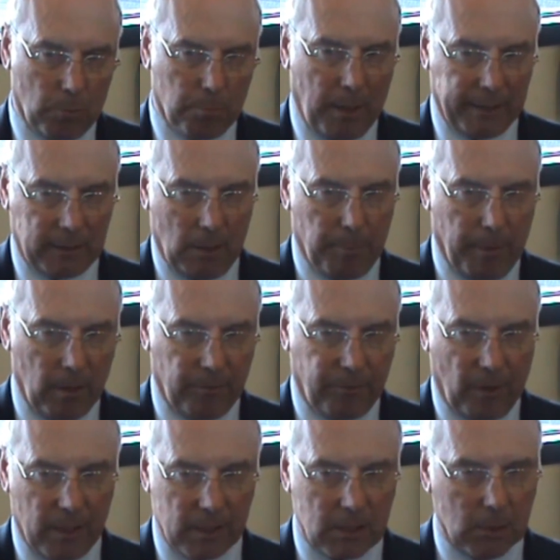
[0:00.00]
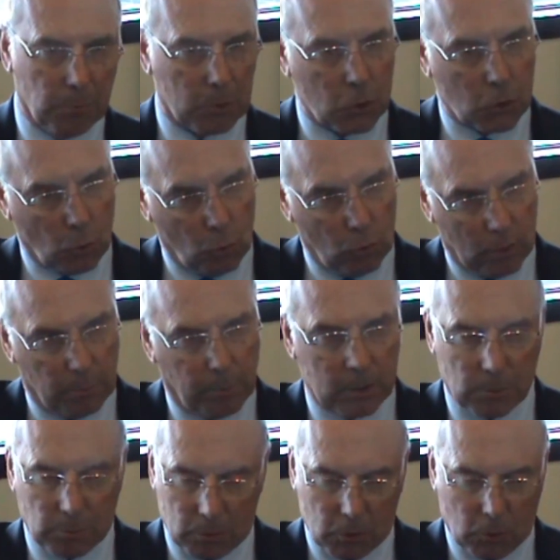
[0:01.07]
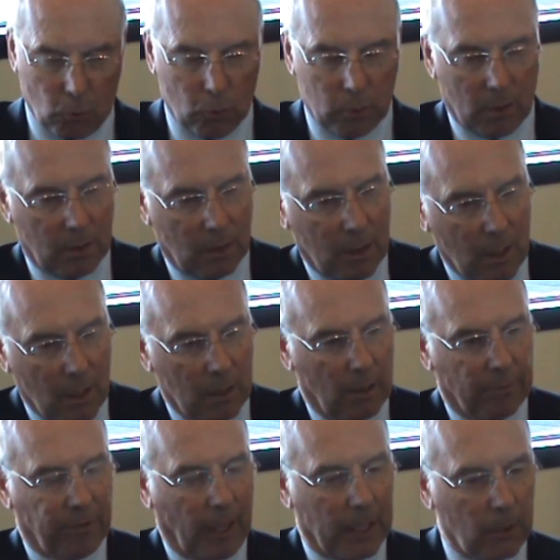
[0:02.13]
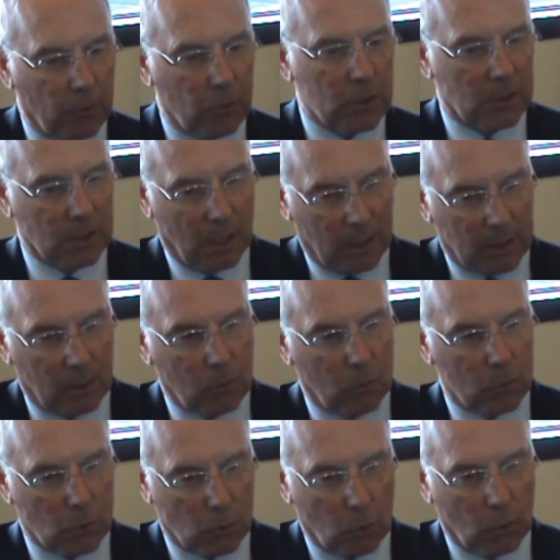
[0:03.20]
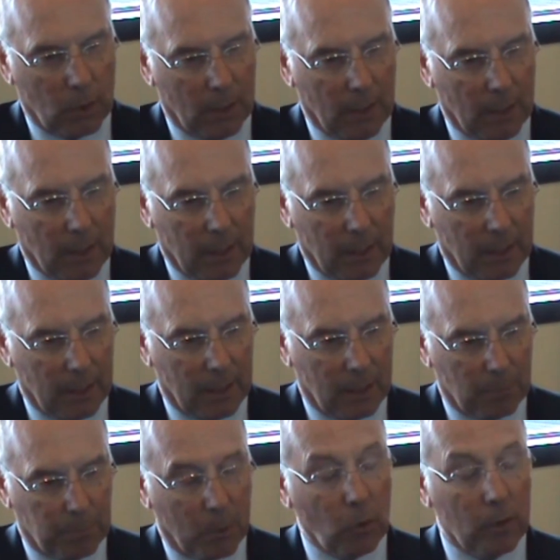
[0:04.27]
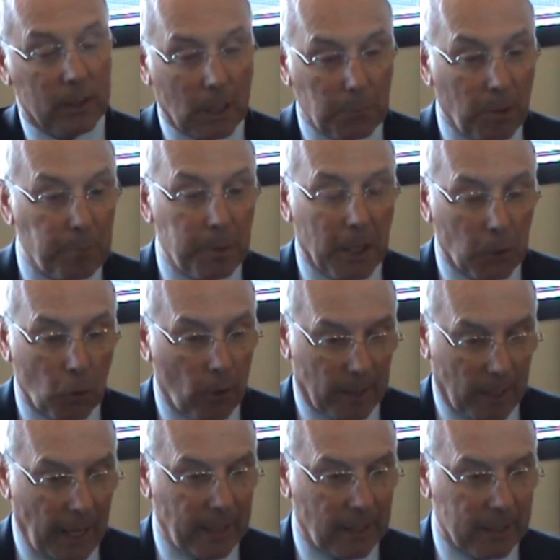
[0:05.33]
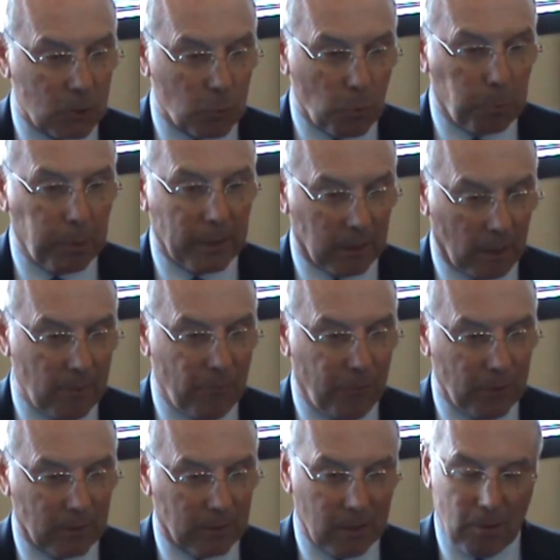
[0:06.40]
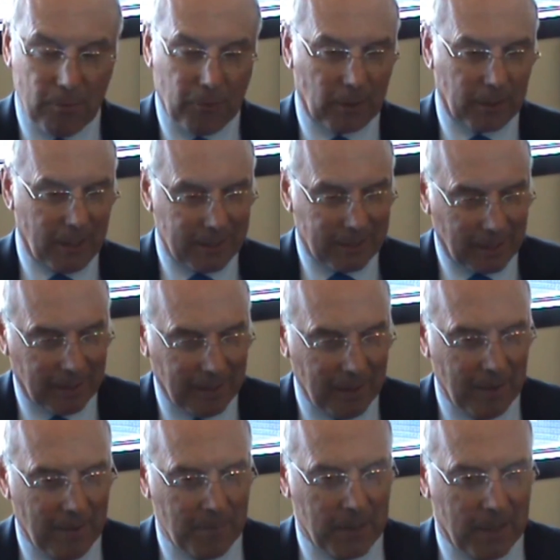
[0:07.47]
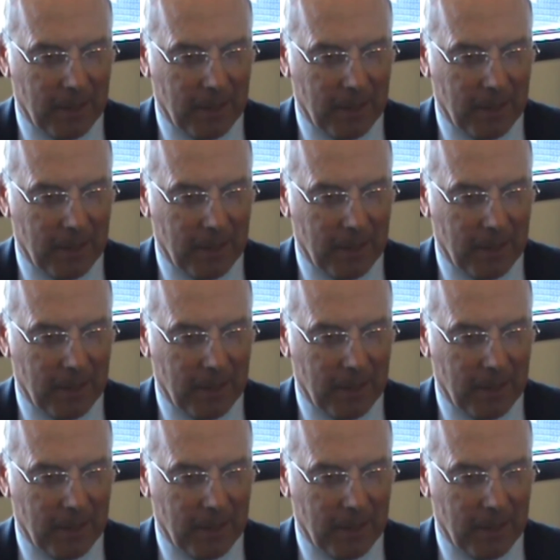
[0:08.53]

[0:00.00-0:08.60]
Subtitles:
going back to Belfast, and they were stoned, the buses were stoned, and the flyovers and that, you know. So, but the only time I've been at Northern Ireland is when we played Linfield, and I'll never forget it.